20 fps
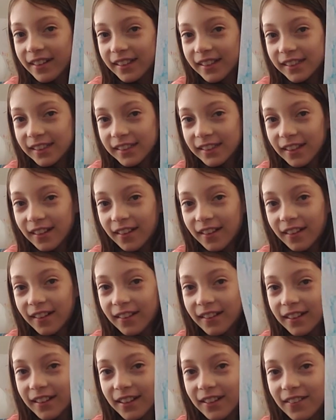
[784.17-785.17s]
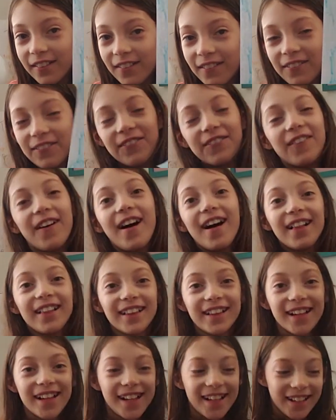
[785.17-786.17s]
is our
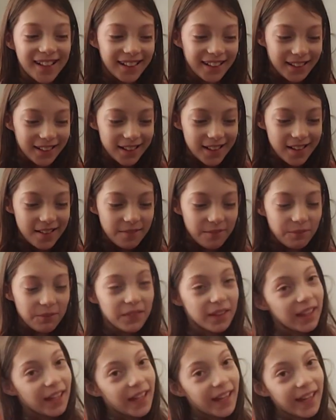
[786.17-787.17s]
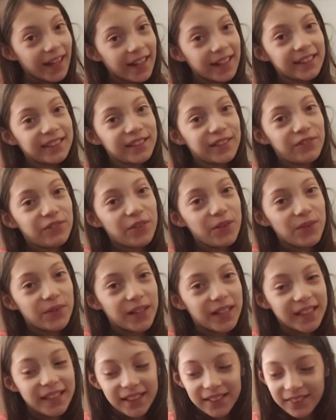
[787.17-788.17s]
koala. And if you
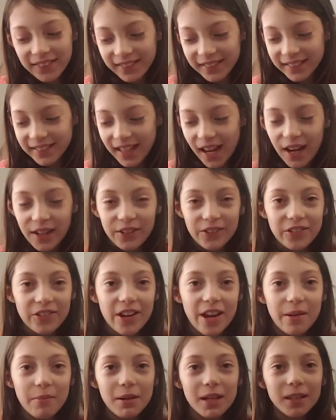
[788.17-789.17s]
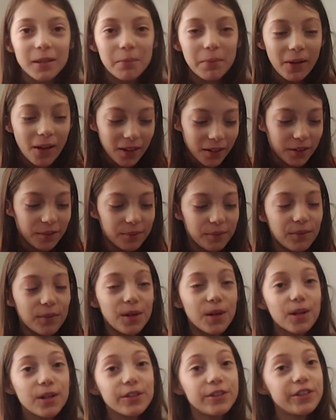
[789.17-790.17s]
want, you can sign your name at the bottom,
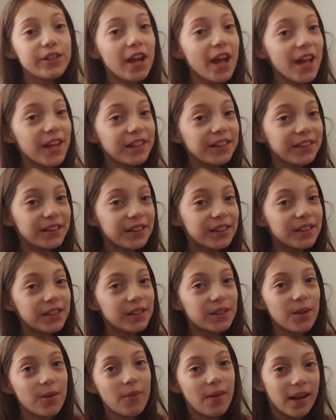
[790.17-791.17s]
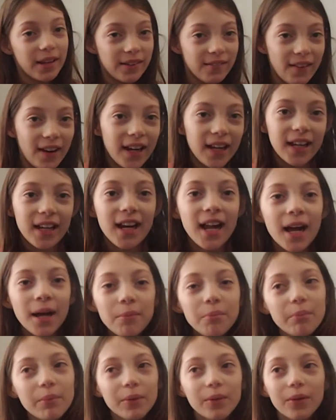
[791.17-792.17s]
just so when you hang it up
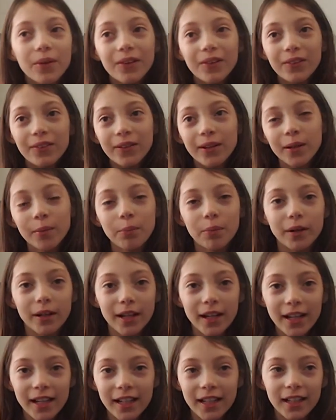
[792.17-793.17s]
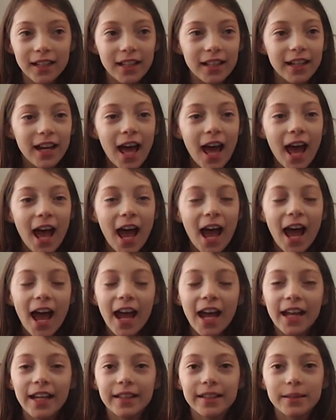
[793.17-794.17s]
or put it in a
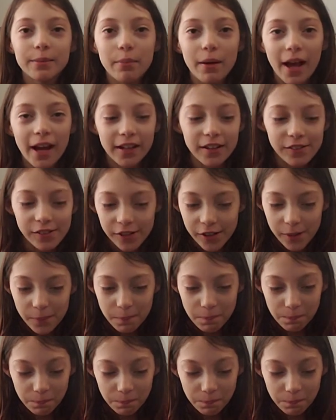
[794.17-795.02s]
nice binder,